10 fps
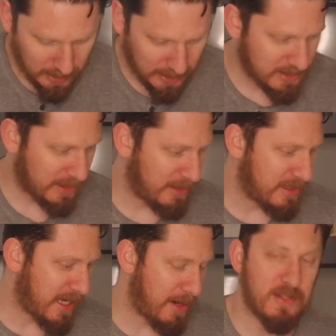exactly the
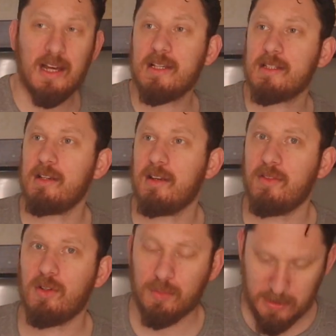same size
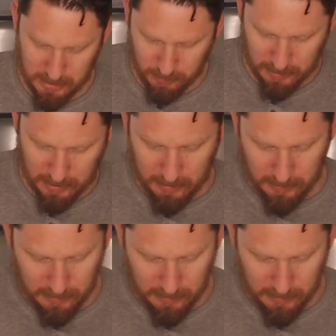if you're obsessed with it.